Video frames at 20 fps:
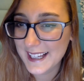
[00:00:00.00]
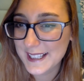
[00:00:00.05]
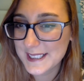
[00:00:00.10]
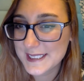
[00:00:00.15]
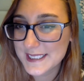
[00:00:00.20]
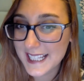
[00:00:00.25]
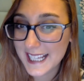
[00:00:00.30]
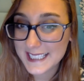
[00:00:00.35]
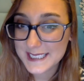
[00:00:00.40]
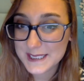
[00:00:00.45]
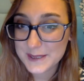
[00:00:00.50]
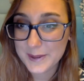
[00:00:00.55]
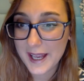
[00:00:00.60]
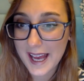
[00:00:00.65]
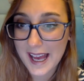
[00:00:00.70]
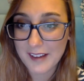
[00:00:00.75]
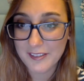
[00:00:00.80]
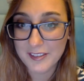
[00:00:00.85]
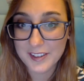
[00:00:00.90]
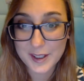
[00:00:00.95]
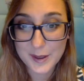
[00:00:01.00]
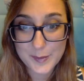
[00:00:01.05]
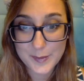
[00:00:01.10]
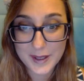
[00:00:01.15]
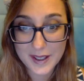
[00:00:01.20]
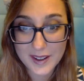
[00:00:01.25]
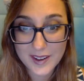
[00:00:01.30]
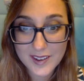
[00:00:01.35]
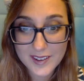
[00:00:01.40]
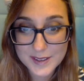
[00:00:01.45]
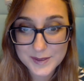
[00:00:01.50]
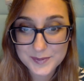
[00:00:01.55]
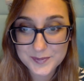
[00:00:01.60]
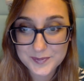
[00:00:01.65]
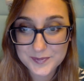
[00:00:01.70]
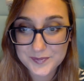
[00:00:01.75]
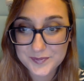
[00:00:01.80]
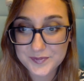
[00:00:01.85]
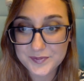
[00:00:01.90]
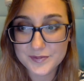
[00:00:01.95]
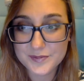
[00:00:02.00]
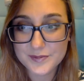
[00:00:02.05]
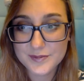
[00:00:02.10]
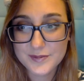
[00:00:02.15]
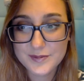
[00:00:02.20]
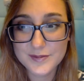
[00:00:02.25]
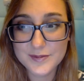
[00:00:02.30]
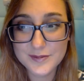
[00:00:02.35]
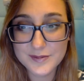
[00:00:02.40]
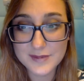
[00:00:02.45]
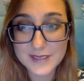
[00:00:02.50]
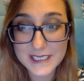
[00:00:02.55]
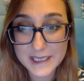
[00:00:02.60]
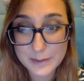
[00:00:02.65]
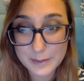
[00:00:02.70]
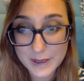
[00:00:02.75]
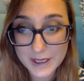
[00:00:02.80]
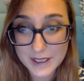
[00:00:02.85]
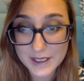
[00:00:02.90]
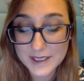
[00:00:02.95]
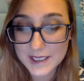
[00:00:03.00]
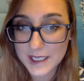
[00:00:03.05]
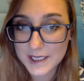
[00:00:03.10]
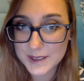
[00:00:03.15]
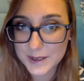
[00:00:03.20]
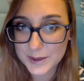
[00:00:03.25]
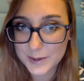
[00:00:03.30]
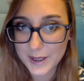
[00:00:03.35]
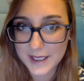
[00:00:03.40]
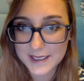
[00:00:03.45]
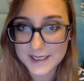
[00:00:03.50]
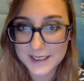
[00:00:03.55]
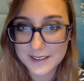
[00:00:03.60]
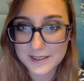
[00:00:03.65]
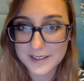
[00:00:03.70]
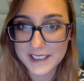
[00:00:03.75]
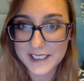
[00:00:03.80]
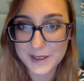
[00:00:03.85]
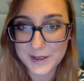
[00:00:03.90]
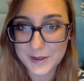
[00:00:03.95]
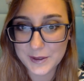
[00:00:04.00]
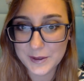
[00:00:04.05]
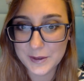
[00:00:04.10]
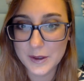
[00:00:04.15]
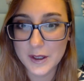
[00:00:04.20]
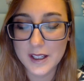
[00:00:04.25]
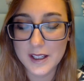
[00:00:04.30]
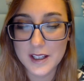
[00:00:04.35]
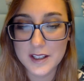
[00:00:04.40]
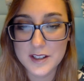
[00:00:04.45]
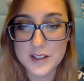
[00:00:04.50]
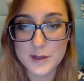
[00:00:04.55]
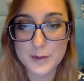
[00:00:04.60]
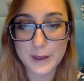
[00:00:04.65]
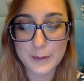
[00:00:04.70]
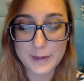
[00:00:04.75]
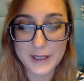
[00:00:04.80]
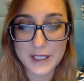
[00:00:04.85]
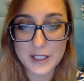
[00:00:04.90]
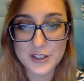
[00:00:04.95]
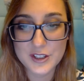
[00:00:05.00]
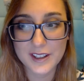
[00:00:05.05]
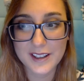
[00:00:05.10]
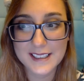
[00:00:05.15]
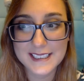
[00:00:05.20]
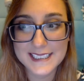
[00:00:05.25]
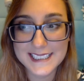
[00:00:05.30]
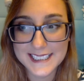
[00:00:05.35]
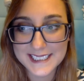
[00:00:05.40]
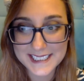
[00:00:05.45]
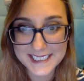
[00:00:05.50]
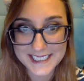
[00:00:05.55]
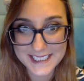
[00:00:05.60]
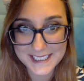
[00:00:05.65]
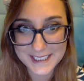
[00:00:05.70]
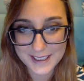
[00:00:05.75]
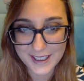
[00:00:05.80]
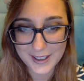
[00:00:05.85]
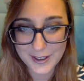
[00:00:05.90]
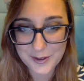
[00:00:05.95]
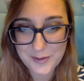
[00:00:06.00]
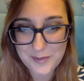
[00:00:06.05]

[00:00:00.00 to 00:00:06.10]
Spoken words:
Next we have Camille. Camille is also relatively new to my patron since this year.